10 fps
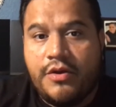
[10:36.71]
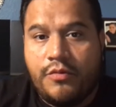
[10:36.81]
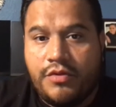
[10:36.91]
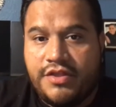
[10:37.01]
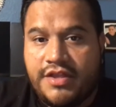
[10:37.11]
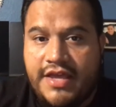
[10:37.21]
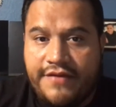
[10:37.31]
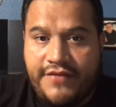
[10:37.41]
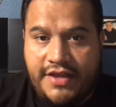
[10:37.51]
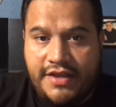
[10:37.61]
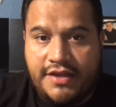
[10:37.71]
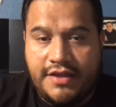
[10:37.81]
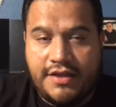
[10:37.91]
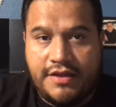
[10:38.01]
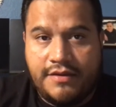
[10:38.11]
was giving
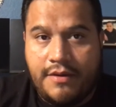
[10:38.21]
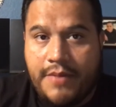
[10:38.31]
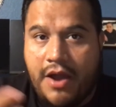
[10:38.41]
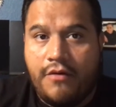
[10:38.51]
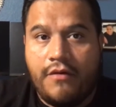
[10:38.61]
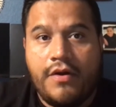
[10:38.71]
about